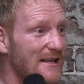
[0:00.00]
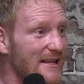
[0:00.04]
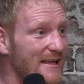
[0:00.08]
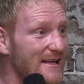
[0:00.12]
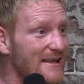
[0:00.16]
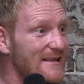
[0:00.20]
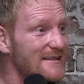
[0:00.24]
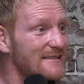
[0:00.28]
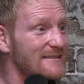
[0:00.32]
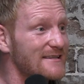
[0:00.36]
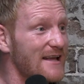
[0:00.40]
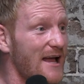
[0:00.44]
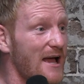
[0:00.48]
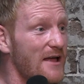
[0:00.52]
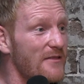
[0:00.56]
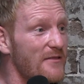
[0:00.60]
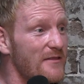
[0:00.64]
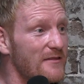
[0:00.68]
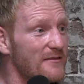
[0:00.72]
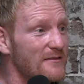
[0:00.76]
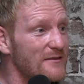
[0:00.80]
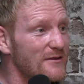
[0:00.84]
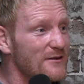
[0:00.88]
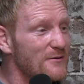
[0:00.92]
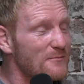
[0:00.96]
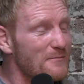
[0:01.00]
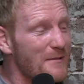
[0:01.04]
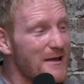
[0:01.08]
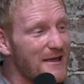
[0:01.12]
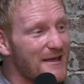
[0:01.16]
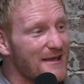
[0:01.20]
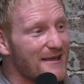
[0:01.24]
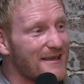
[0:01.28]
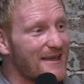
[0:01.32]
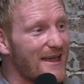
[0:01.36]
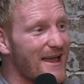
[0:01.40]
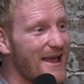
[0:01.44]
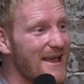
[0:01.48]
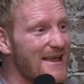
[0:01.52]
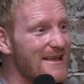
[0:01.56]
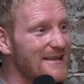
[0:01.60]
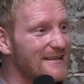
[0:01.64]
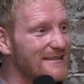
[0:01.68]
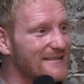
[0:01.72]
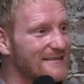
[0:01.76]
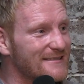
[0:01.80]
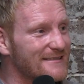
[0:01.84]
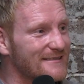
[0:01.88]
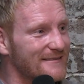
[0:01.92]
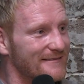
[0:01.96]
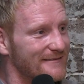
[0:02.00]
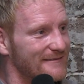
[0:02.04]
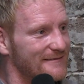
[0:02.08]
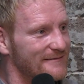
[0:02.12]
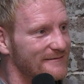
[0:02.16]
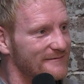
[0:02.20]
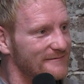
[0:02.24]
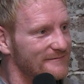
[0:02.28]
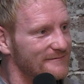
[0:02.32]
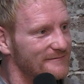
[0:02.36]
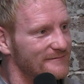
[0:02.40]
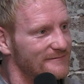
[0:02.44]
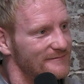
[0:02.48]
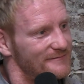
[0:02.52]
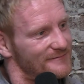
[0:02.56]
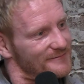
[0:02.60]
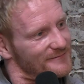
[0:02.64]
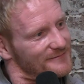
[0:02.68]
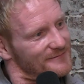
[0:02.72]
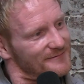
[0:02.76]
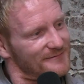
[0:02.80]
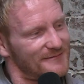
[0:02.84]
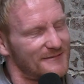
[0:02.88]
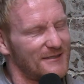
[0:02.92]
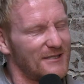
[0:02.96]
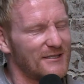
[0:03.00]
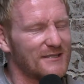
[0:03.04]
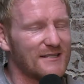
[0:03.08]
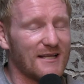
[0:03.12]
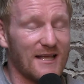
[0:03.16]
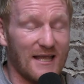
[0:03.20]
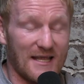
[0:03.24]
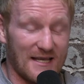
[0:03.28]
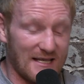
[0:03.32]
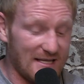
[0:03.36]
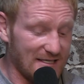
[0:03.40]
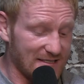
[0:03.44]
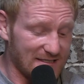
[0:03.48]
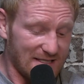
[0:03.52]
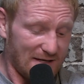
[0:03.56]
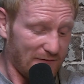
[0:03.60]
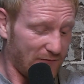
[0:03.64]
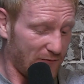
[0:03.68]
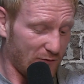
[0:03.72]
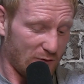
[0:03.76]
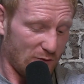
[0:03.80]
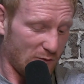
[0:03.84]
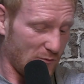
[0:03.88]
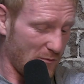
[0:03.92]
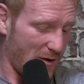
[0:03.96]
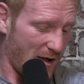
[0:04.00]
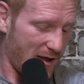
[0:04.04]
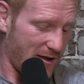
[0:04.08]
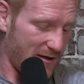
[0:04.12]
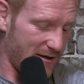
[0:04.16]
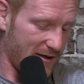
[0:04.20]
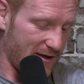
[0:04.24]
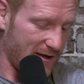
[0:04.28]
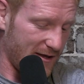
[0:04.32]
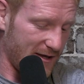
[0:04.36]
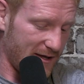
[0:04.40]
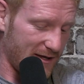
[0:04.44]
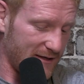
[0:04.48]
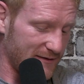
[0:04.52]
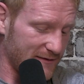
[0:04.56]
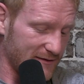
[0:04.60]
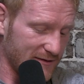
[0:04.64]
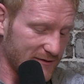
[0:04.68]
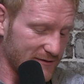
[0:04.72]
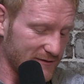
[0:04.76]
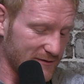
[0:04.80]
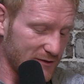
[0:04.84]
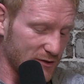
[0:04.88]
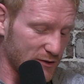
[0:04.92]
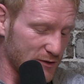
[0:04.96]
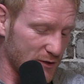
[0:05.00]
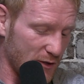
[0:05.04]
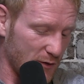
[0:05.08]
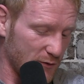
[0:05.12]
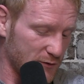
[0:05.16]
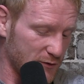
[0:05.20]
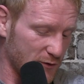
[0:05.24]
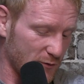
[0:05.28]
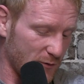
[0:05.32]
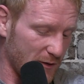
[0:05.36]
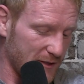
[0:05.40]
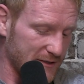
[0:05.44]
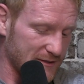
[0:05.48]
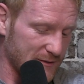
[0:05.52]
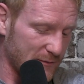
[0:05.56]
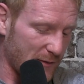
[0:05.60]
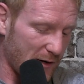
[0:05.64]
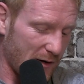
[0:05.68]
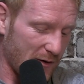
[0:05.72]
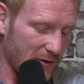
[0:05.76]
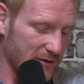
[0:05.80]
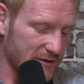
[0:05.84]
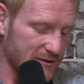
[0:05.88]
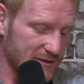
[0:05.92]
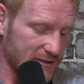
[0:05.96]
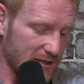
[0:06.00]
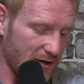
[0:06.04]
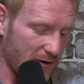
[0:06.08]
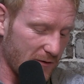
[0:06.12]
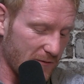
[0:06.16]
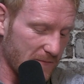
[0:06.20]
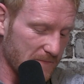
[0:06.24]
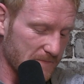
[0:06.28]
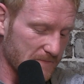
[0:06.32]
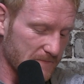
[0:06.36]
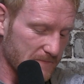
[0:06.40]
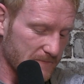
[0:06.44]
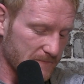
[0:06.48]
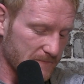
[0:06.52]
It is, and you make a case, and it is difficult, mate. There's no two ways about it. So